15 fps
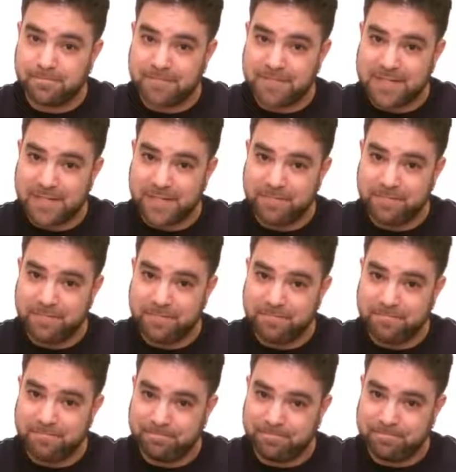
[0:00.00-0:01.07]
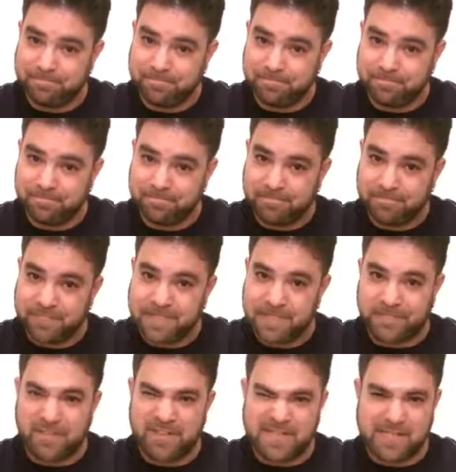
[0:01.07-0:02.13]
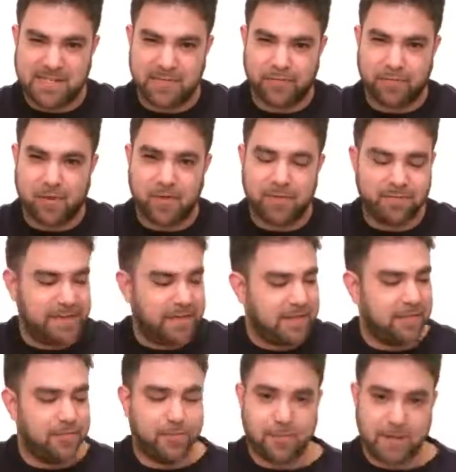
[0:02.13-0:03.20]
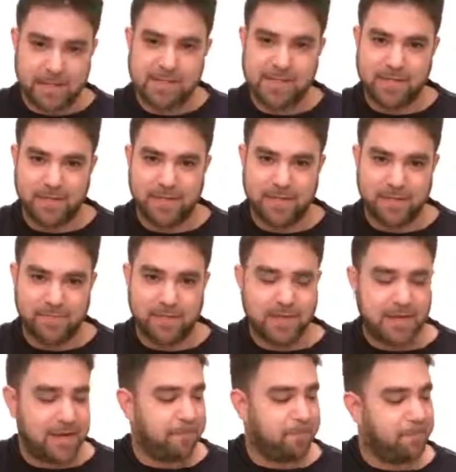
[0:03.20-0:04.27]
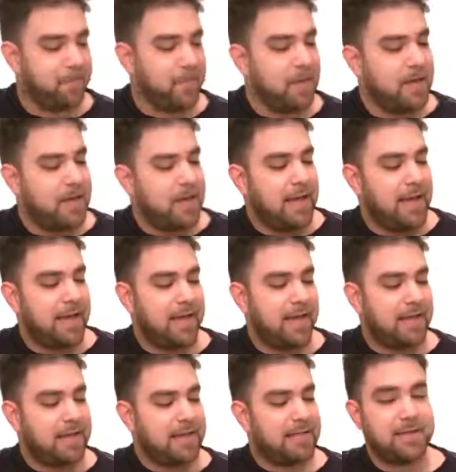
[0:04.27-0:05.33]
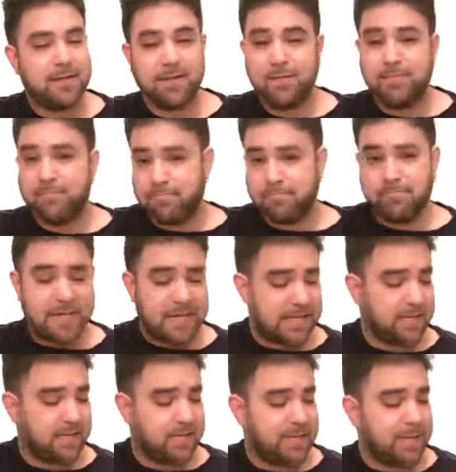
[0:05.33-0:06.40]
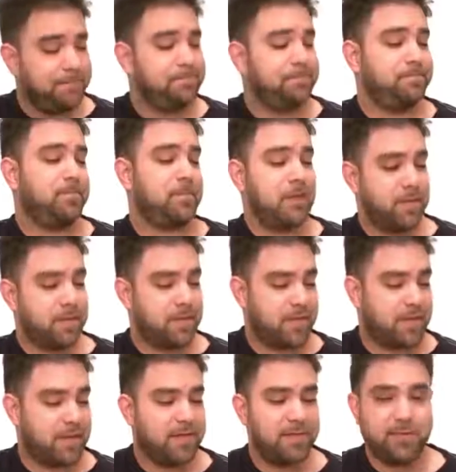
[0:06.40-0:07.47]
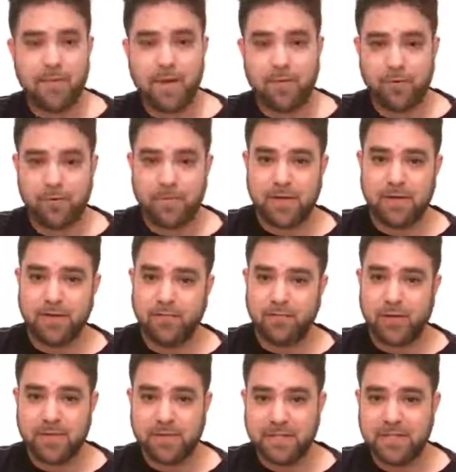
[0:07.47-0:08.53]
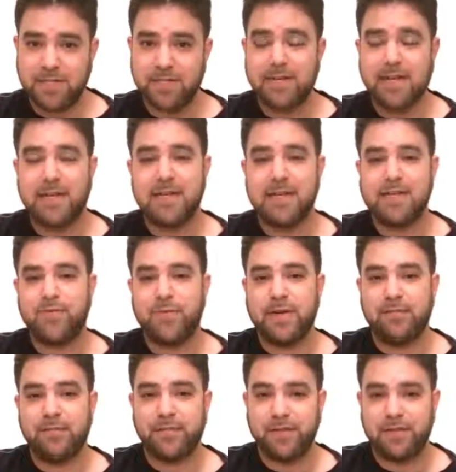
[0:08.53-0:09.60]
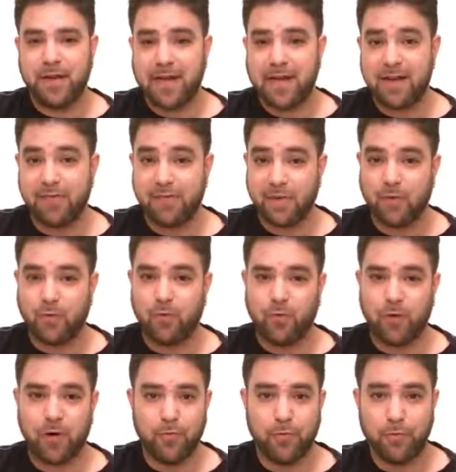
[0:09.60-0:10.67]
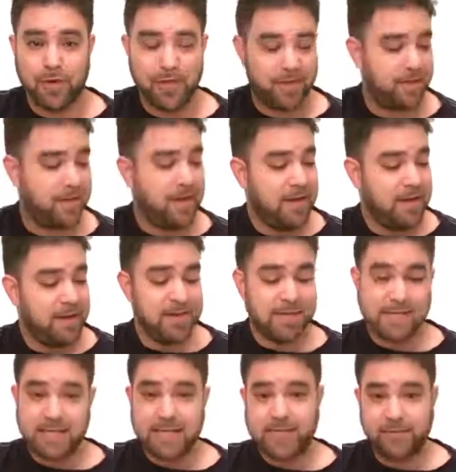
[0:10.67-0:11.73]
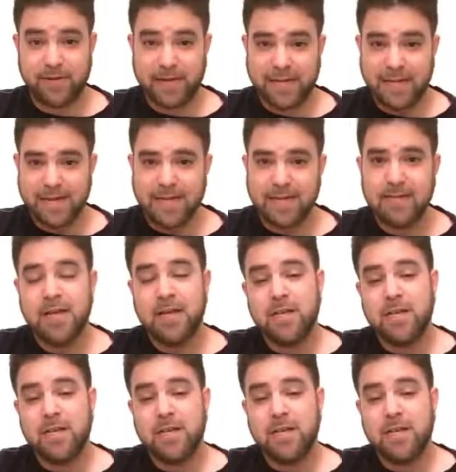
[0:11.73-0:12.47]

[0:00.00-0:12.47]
See? It's a very strong feeling once you hear them align. And basically, the thing to remember about drop D tuning is whenever you have a chord with the 6th string in it,